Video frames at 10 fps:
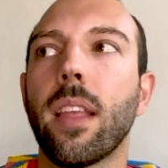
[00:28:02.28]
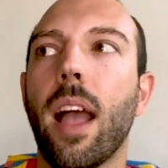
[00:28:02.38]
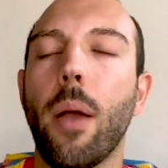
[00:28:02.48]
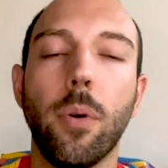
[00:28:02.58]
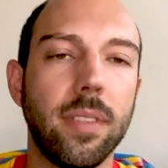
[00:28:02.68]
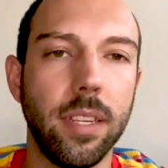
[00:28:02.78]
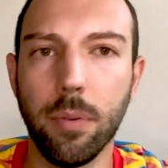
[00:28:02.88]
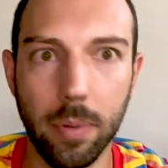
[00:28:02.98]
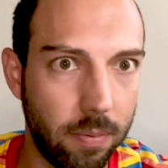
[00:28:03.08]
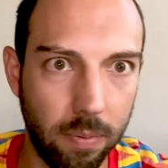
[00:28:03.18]
I will see you
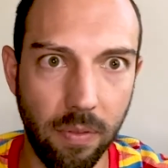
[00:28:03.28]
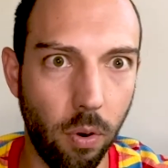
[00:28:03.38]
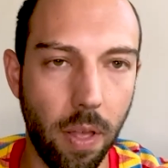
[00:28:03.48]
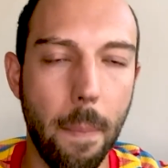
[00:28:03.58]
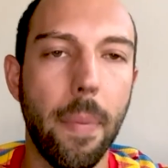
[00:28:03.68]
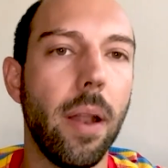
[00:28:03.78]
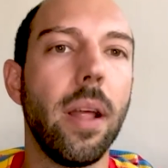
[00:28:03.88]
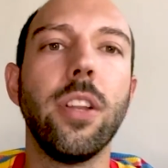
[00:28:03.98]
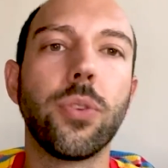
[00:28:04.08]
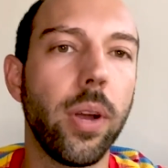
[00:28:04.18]
before then, but
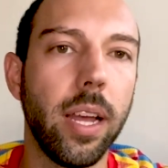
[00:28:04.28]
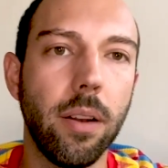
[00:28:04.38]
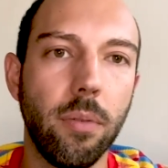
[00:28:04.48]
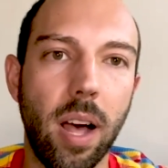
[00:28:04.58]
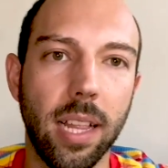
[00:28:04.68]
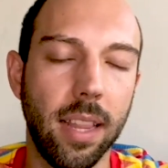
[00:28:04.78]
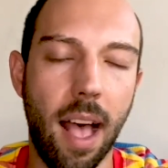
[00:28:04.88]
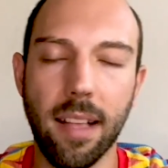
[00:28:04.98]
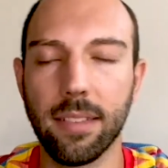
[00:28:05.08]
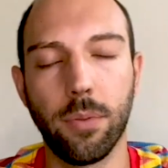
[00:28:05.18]
enjoy it while it
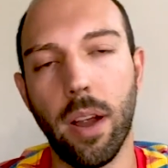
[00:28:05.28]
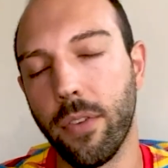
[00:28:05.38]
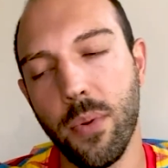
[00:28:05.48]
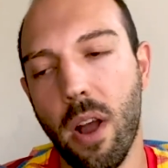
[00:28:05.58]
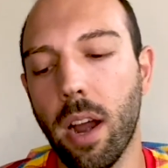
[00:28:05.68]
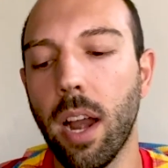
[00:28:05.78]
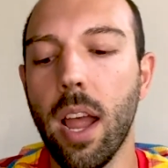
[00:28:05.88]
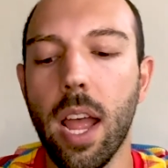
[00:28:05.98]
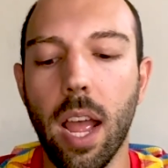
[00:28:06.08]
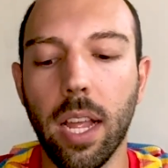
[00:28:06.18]
lasts, wherever you are.
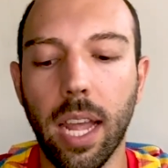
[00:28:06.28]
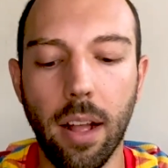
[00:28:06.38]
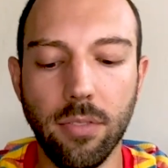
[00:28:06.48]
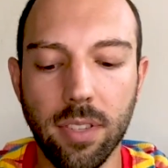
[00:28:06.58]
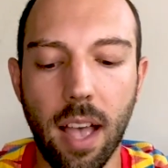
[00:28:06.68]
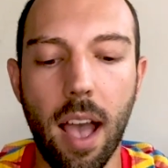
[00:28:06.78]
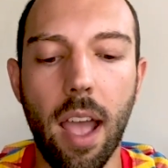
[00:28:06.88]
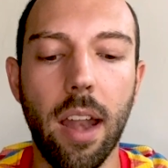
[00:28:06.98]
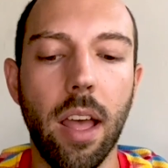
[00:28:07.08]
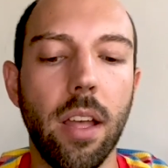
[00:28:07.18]
Get
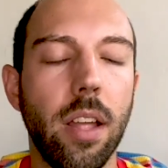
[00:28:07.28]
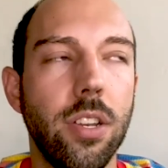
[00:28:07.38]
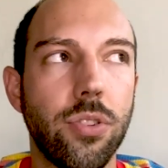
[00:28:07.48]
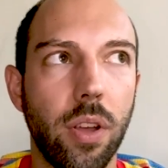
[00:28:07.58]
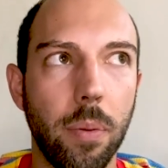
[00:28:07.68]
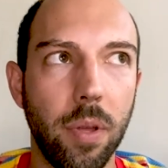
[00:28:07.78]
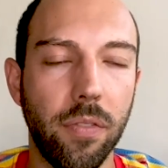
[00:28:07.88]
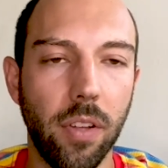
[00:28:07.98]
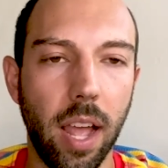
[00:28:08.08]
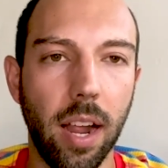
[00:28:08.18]
outside, enjoy the
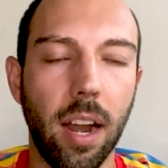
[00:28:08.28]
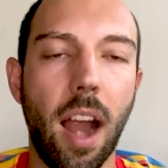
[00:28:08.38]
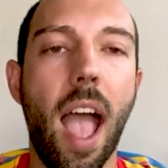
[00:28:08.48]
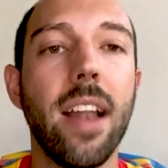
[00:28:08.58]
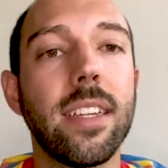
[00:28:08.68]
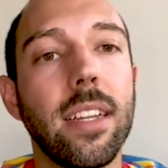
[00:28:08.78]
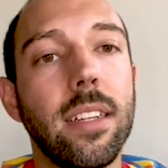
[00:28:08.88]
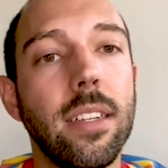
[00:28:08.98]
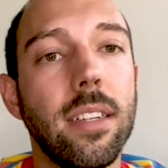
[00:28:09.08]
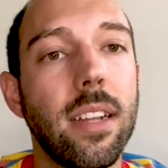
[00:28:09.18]
beautiful air, and
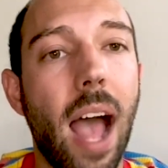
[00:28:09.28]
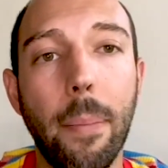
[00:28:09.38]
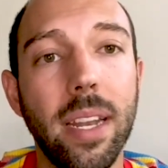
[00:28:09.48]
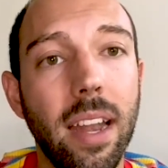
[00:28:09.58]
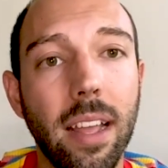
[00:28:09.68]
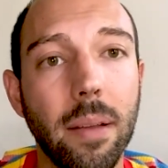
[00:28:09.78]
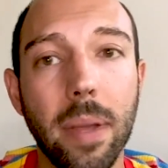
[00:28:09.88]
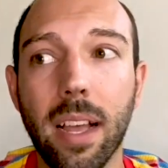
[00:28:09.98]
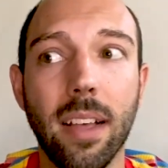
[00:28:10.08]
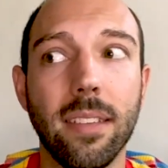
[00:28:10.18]
happy knitting,
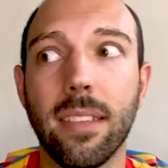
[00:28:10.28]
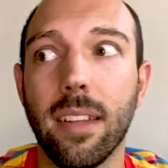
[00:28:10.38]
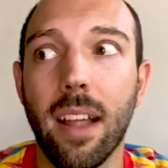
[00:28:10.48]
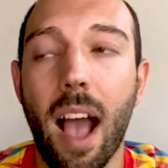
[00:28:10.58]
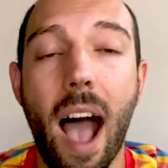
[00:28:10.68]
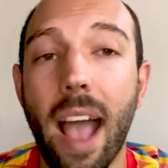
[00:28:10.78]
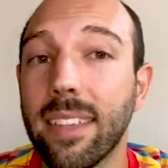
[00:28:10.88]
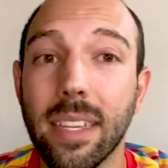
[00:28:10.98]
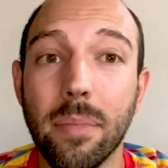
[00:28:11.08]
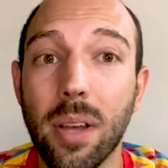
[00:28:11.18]
because I
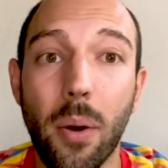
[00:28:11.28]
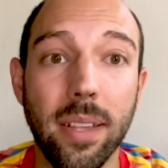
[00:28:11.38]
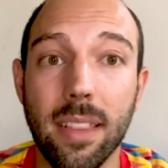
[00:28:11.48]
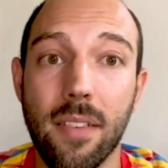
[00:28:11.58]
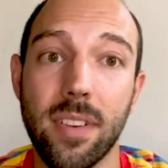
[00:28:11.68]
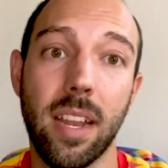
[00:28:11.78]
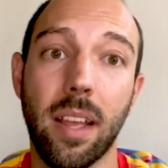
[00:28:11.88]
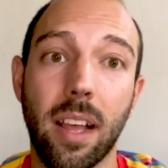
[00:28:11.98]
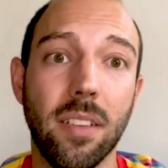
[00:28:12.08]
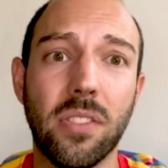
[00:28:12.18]
seem to always love
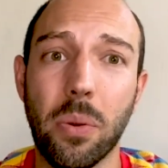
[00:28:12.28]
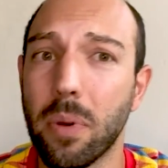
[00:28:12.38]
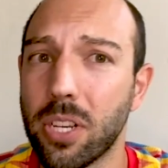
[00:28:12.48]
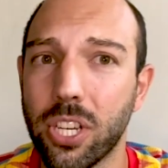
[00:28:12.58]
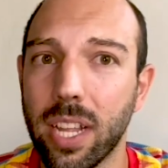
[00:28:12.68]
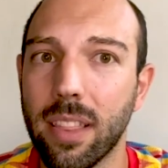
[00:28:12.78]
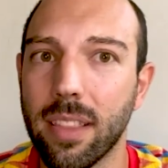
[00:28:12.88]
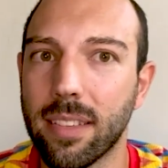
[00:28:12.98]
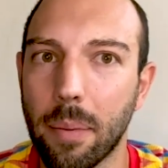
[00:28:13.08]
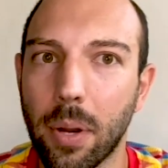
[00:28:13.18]
knitting so much in
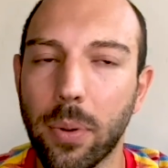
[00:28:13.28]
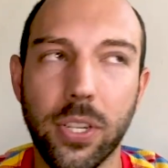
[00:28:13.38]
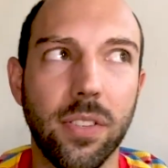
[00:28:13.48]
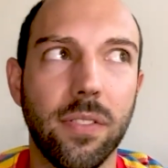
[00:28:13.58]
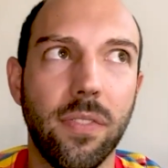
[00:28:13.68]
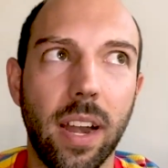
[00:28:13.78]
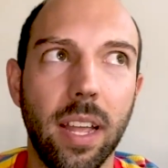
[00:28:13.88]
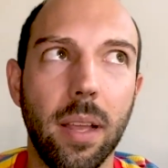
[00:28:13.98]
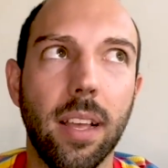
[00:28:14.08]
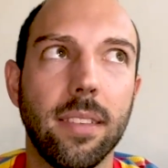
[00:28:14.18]
the summer, which is
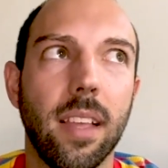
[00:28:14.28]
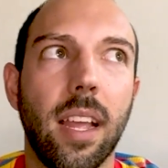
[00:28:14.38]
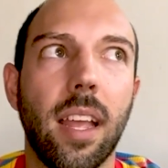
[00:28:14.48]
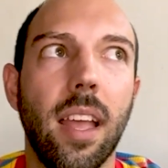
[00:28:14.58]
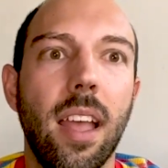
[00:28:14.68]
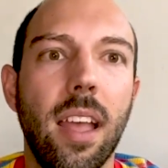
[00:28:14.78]
funny, because like,